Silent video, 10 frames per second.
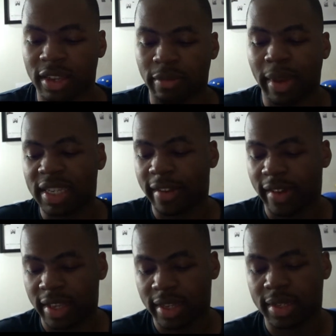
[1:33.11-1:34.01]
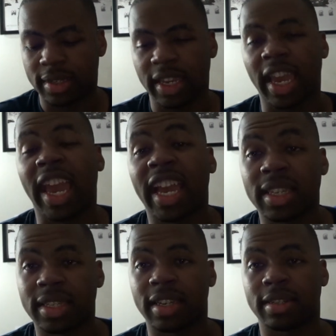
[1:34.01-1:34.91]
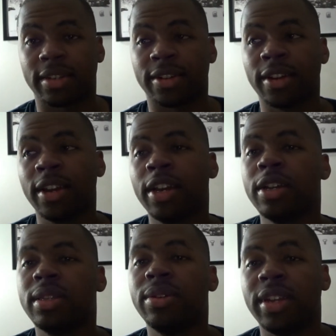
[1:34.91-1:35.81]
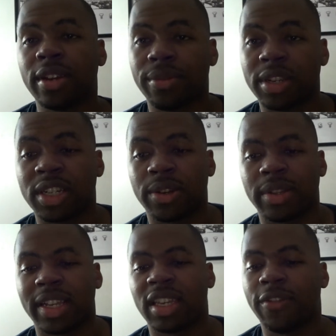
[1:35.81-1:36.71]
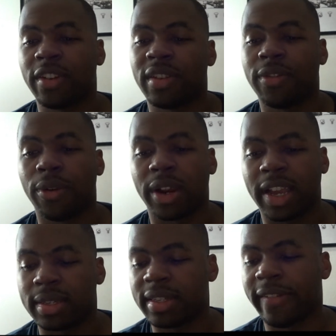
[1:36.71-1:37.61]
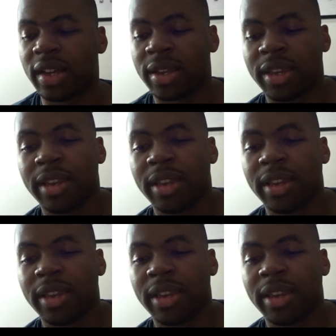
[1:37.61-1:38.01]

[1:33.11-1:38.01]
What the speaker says: So basically, this is the ancestor to the original 1954 Godzilla.